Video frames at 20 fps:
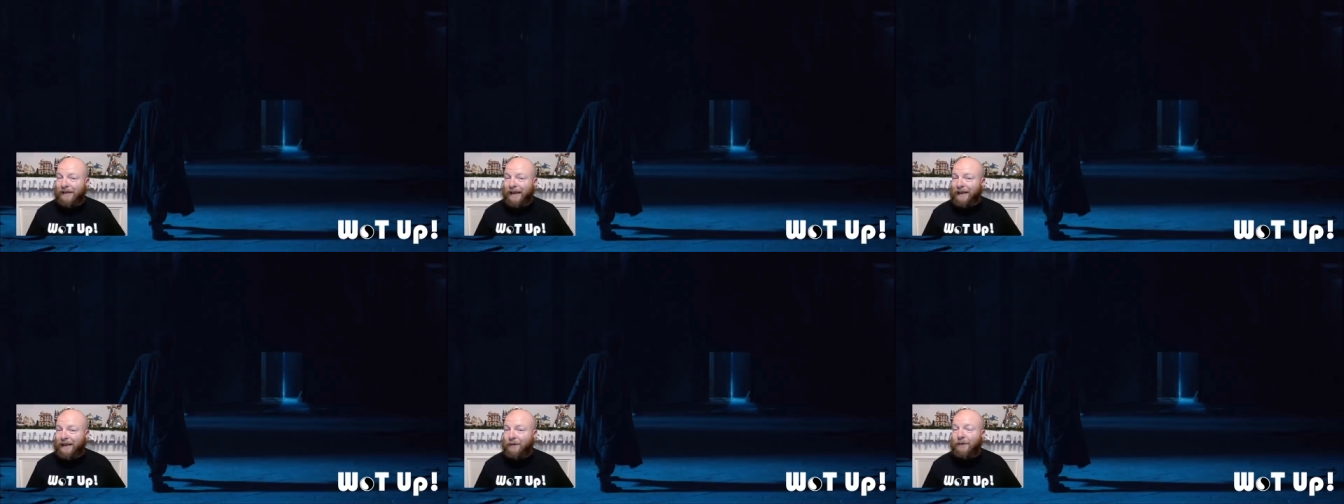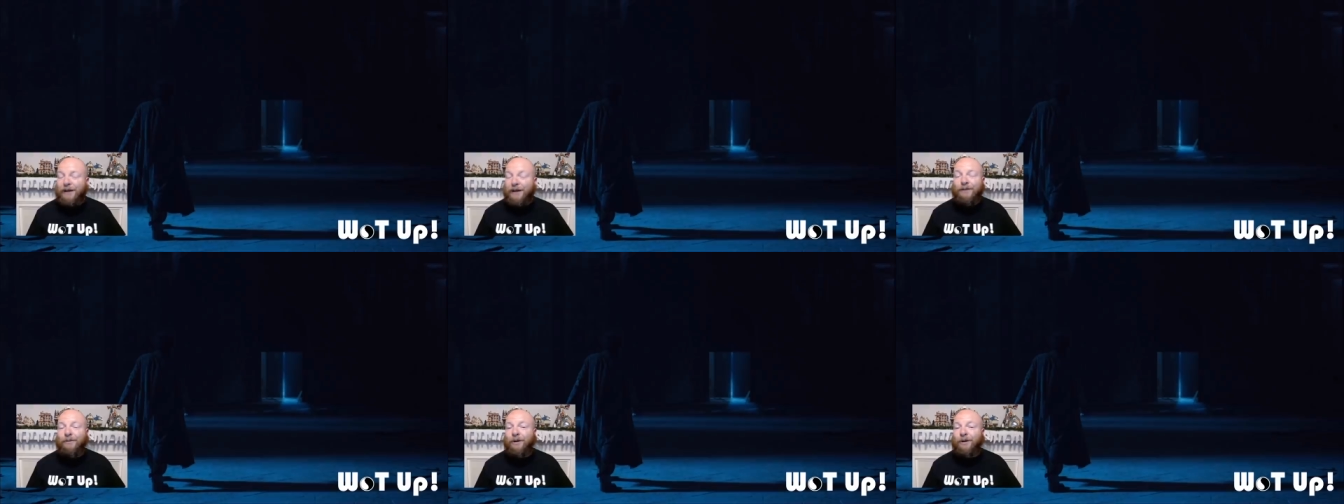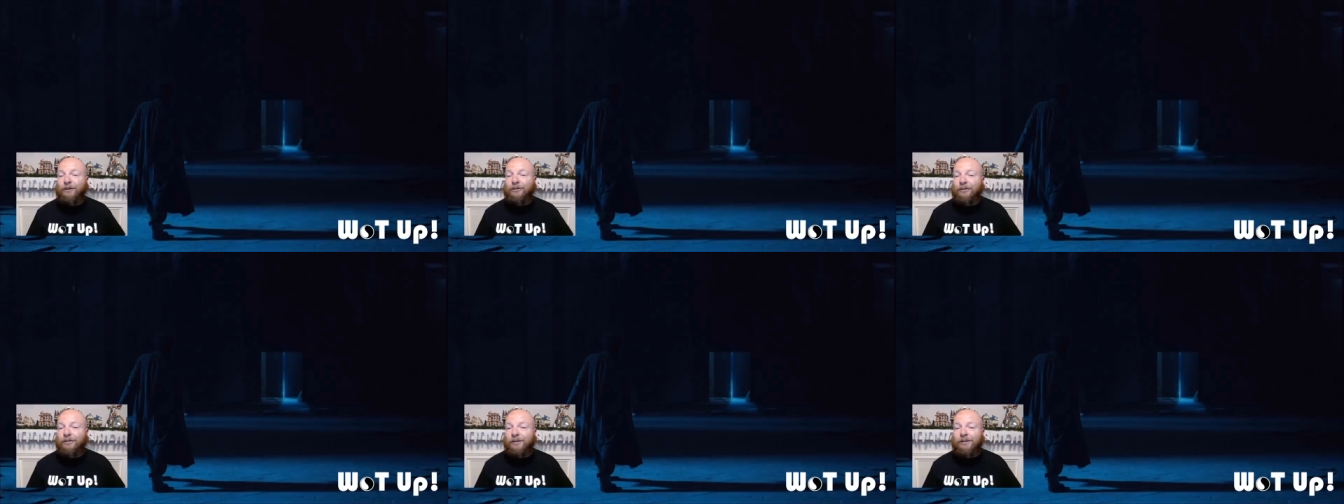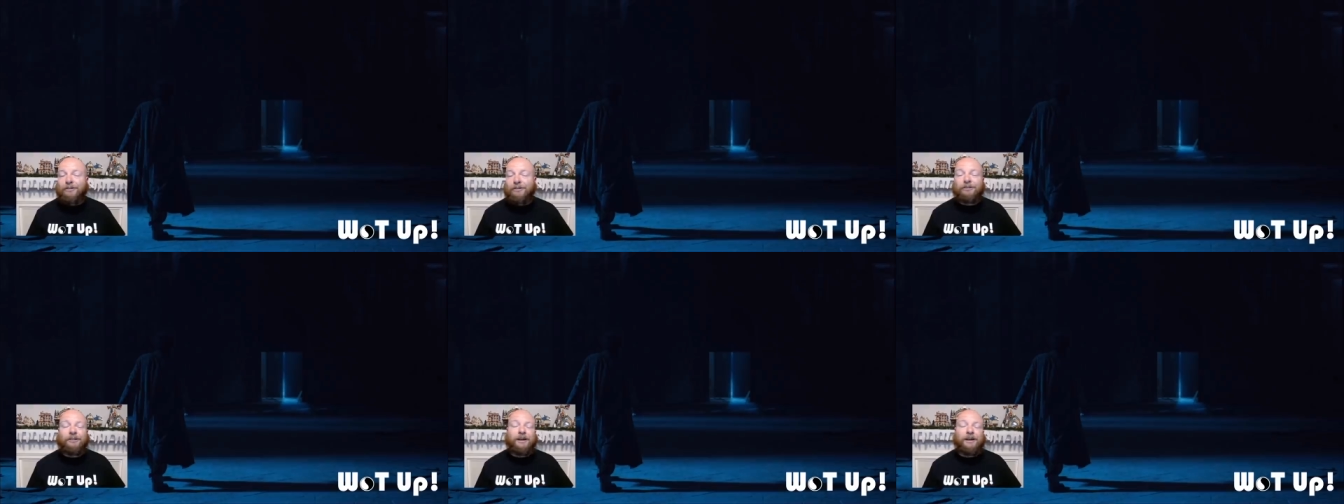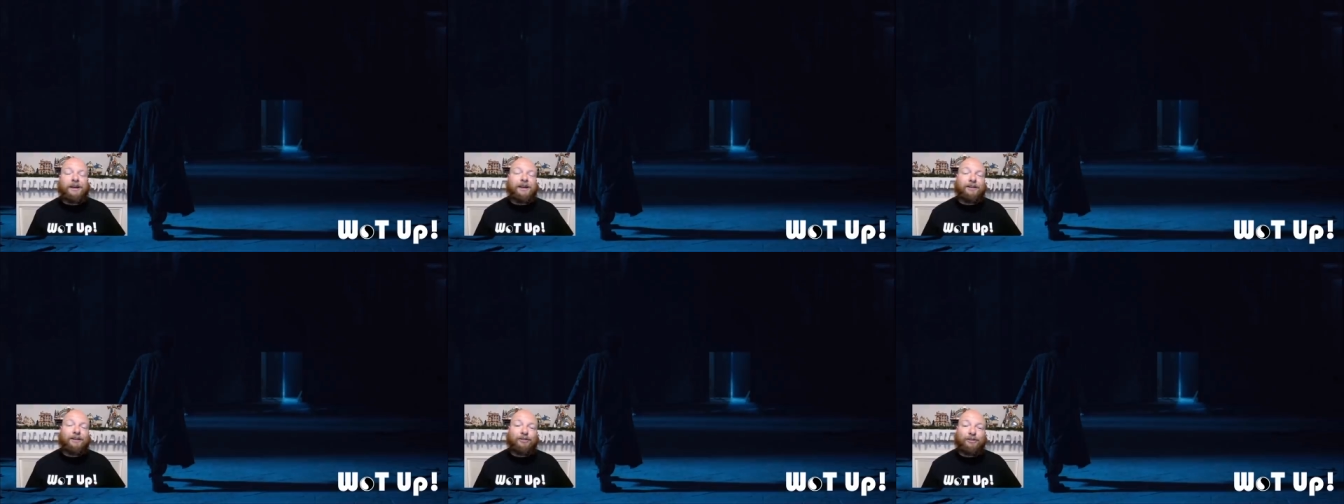anyway to watch things.
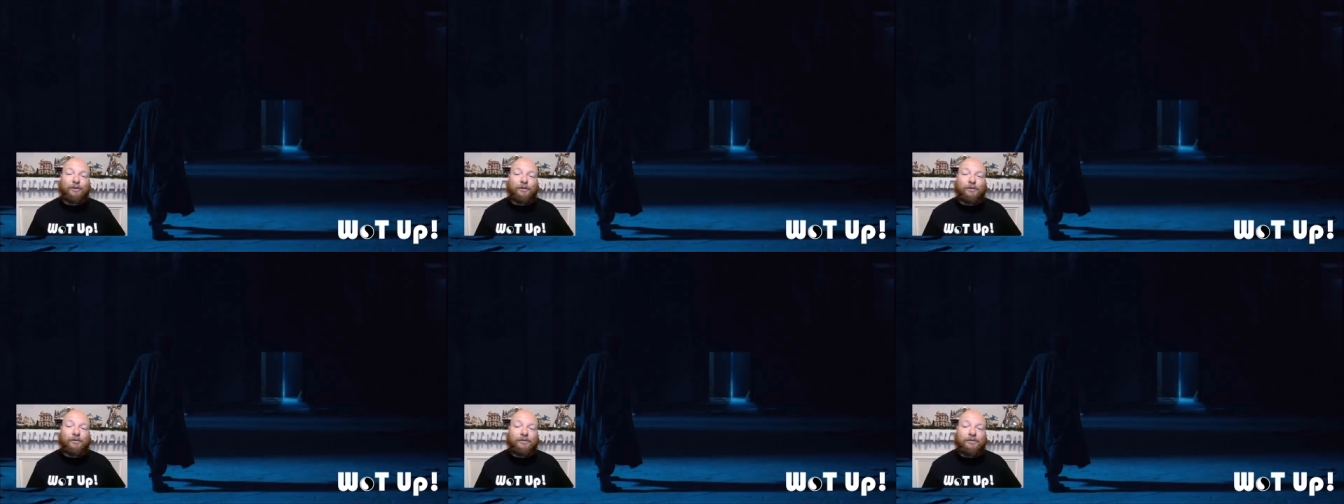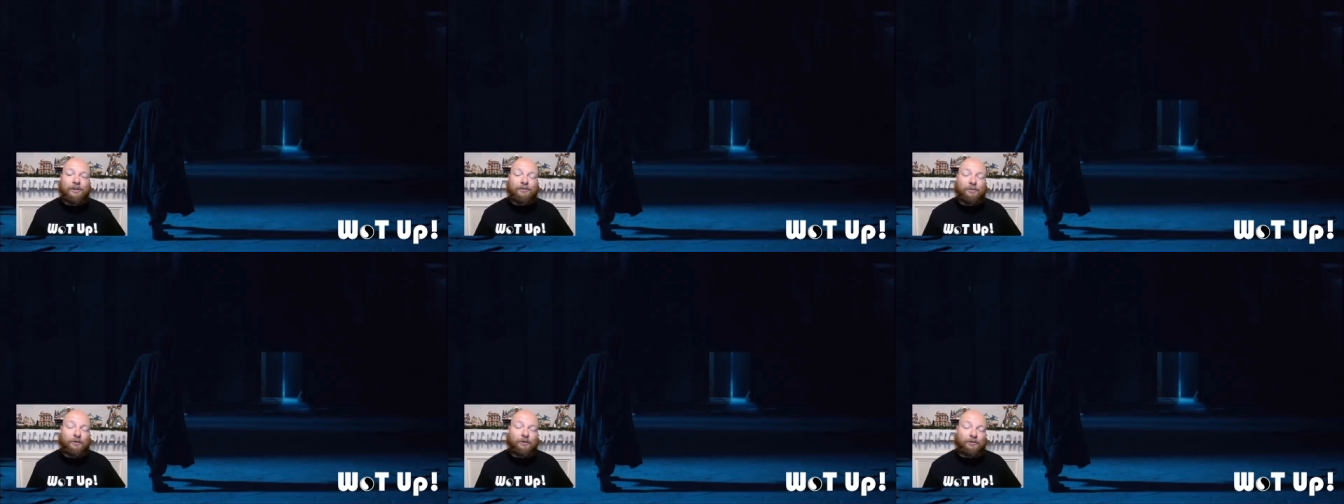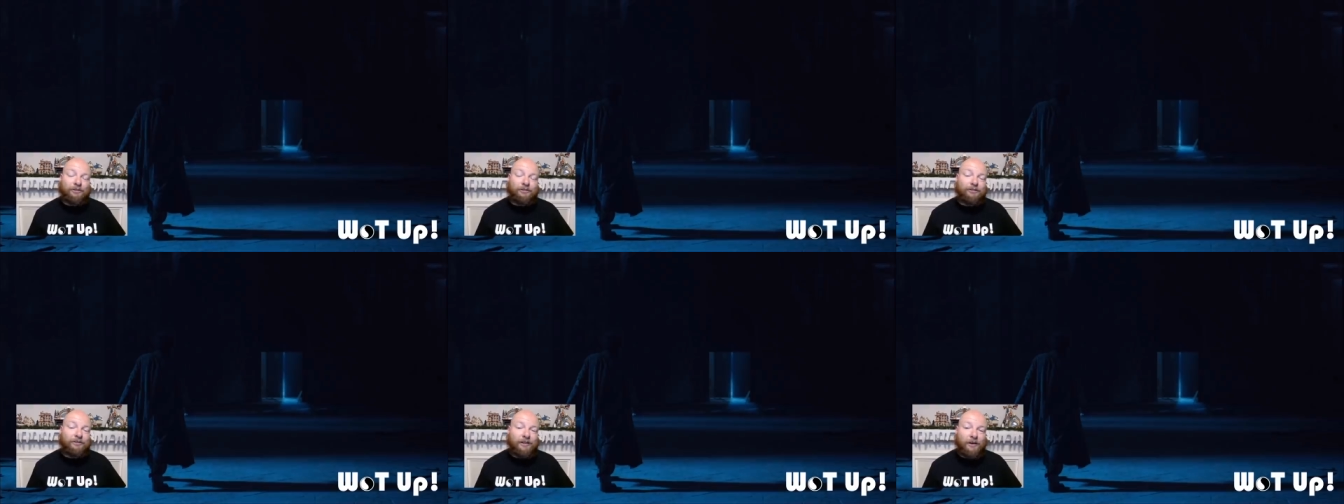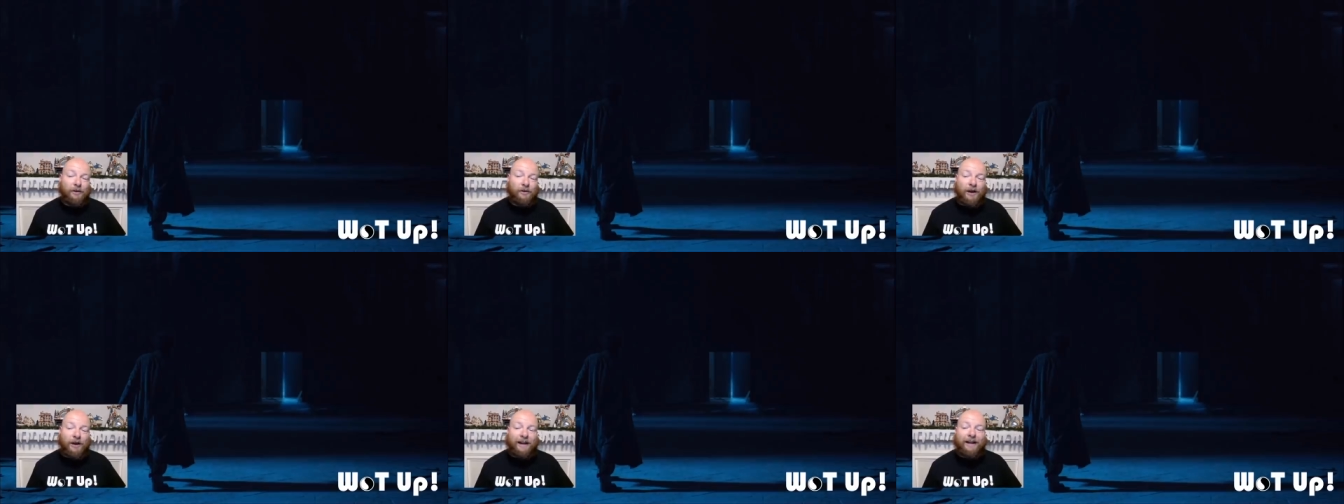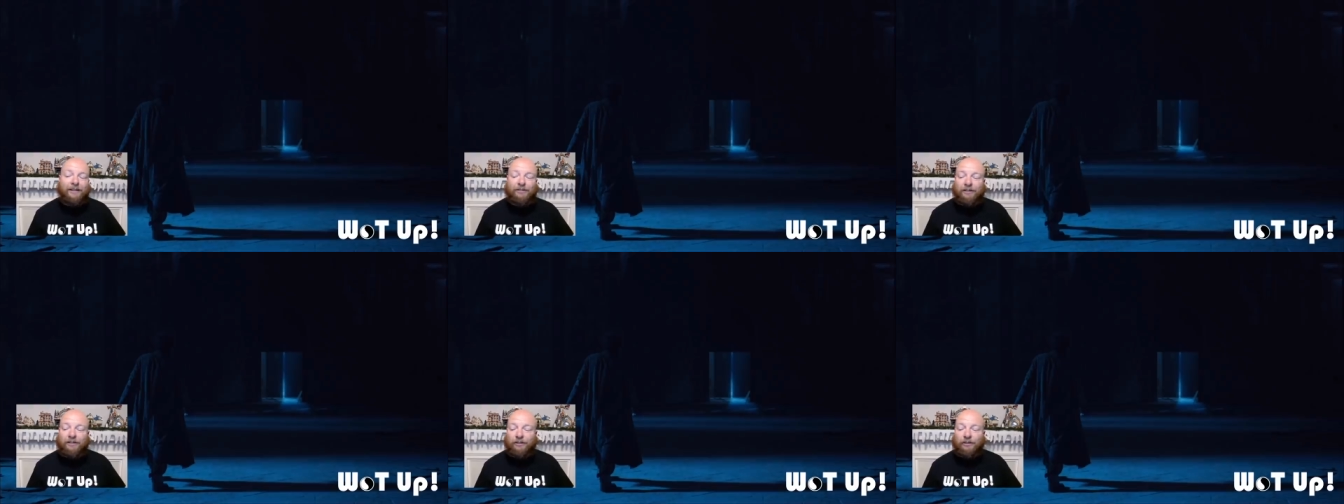So this was an
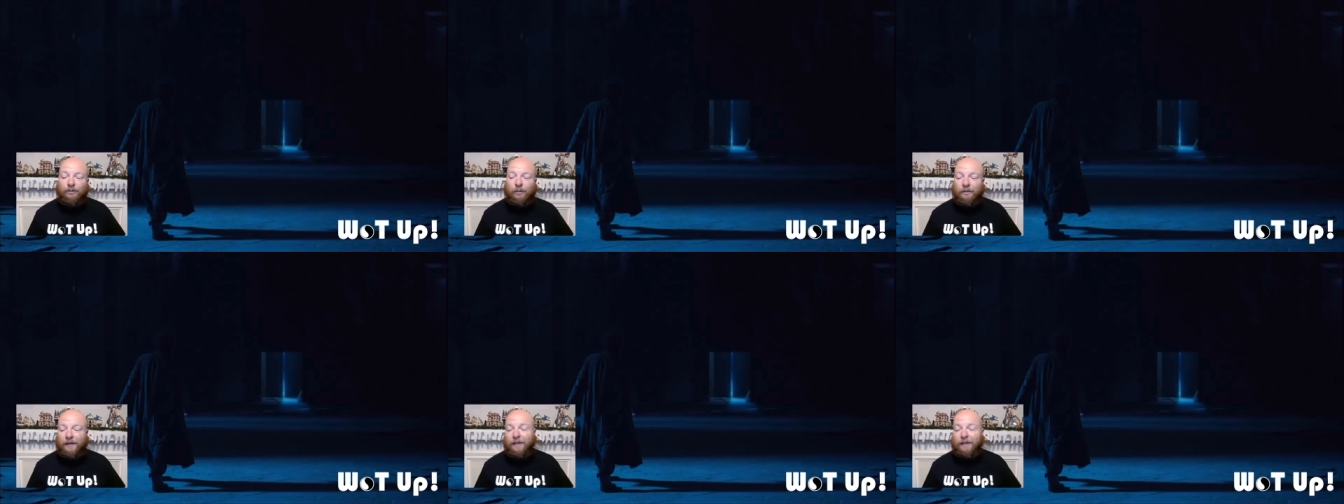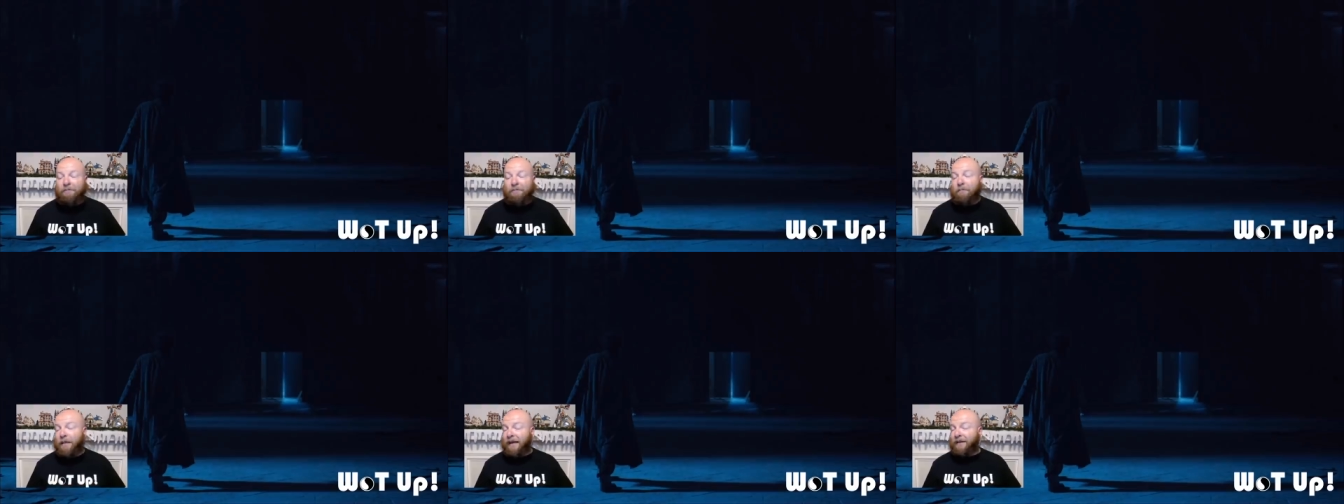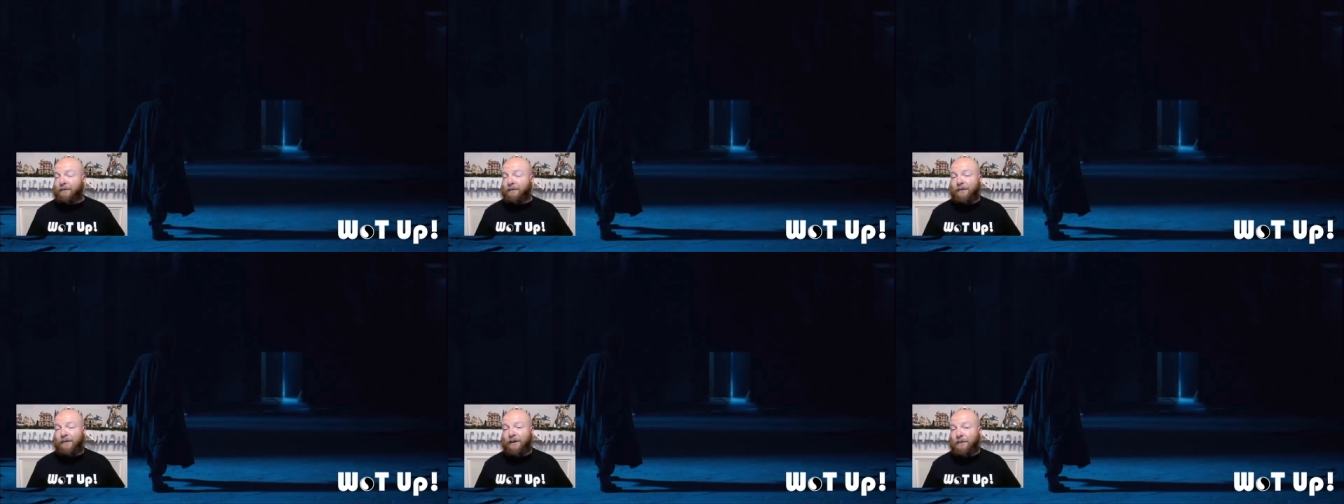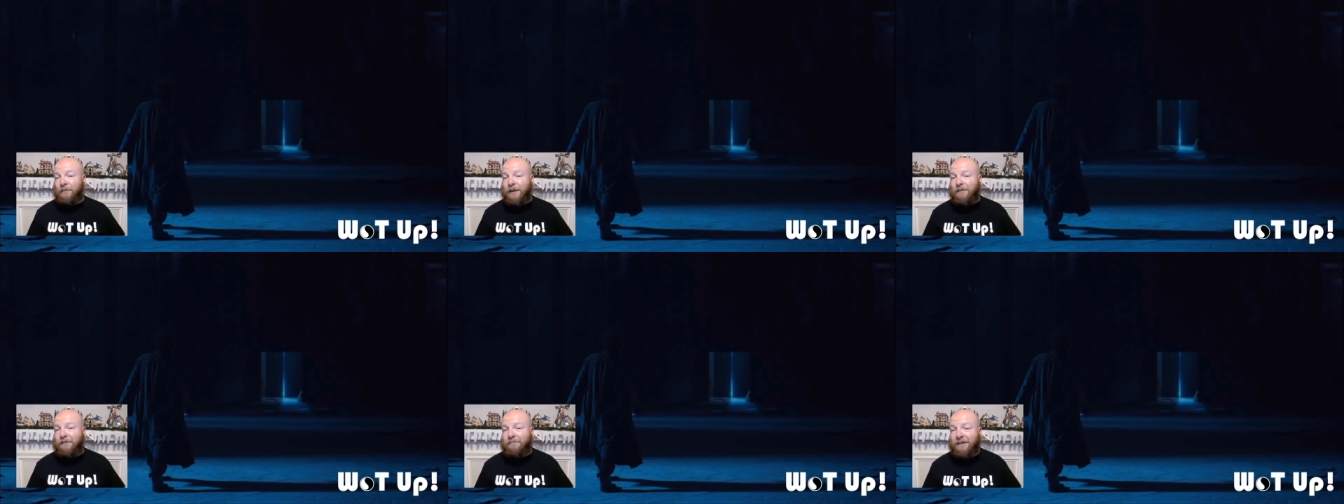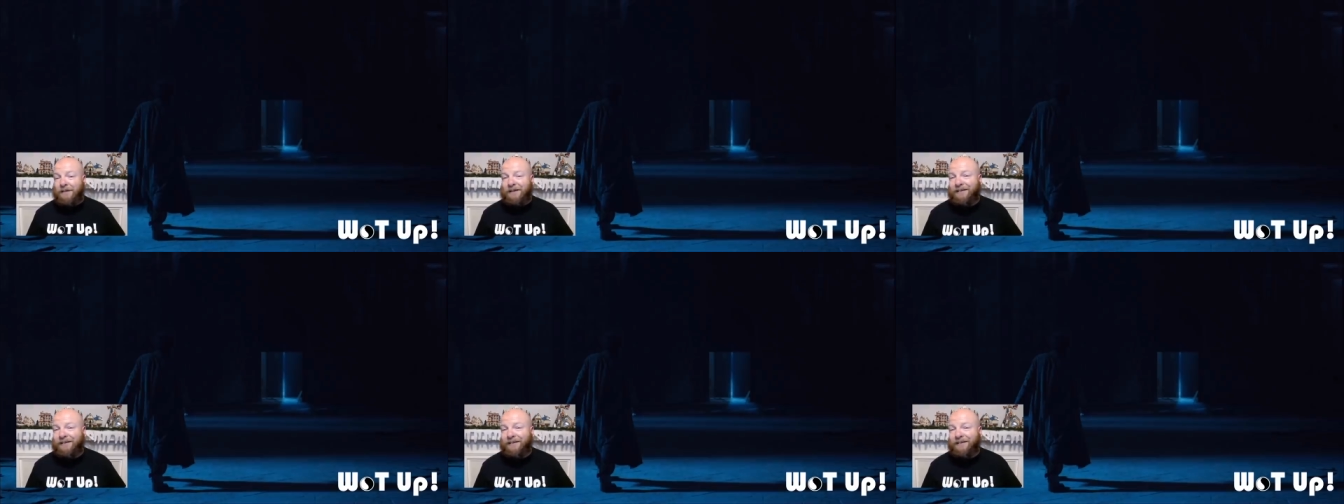instance where that benefited me.